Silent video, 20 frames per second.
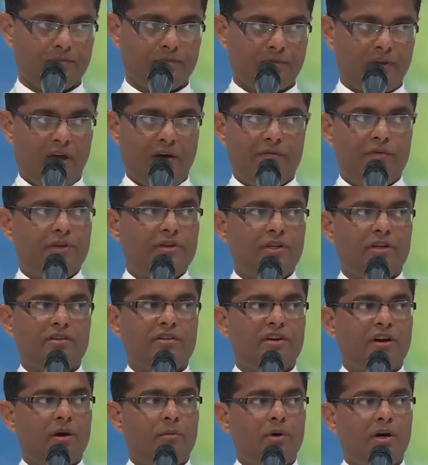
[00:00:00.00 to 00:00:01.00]
Everything
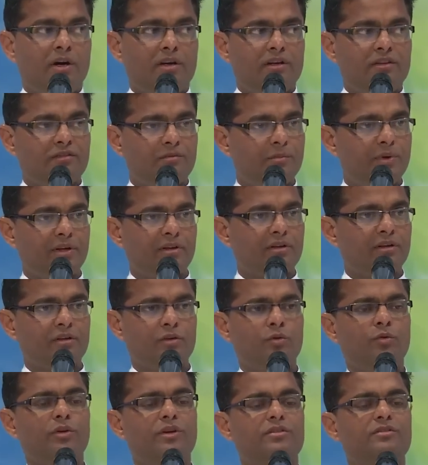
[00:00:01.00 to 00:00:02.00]
drama is bringing
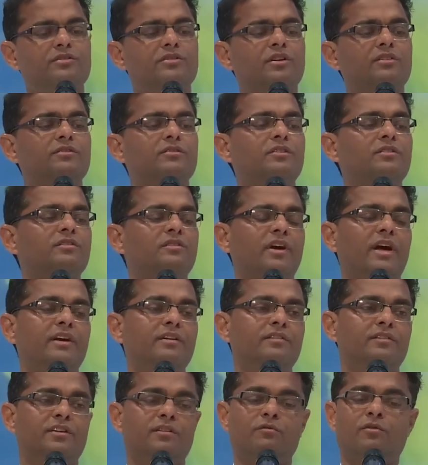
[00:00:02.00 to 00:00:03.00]
you is just a side
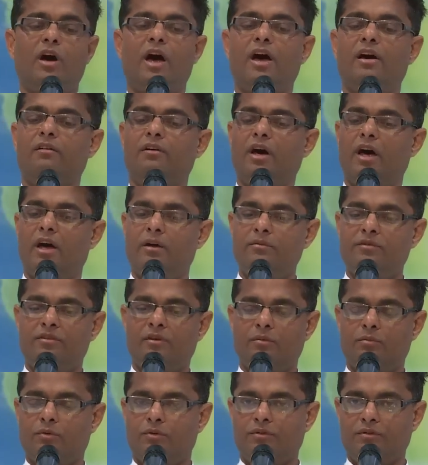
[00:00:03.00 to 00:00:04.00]
scene. I am
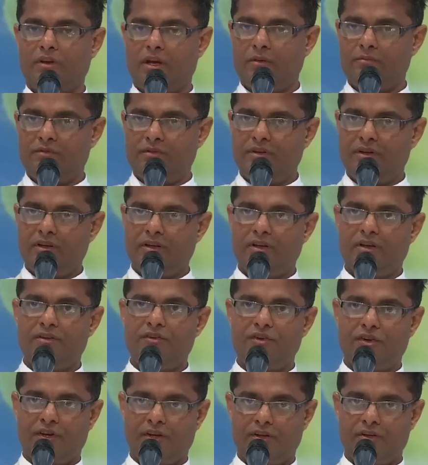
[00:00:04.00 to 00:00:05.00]
sitting in
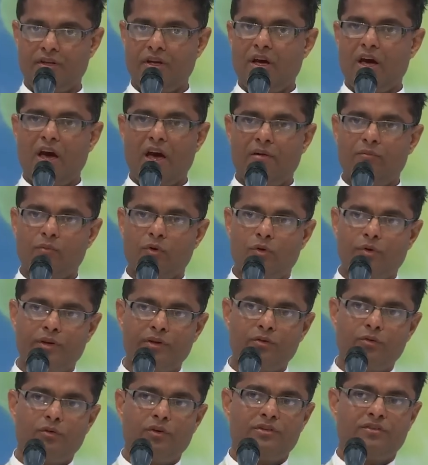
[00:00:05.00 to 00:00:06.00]
train, I am
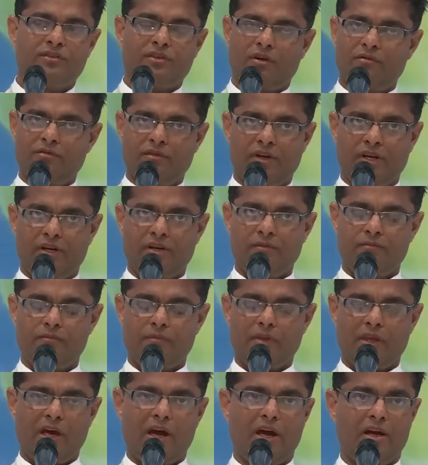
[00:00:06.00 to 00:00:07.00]
going towards somewhere,
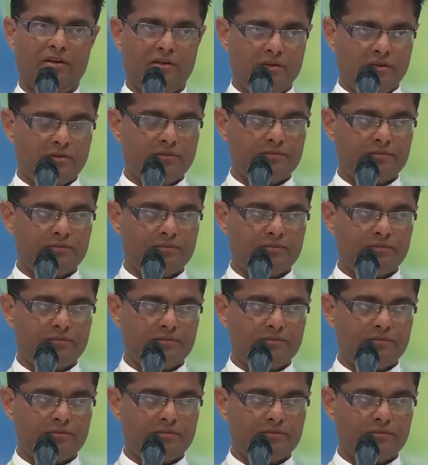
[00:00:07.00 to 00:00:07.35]
and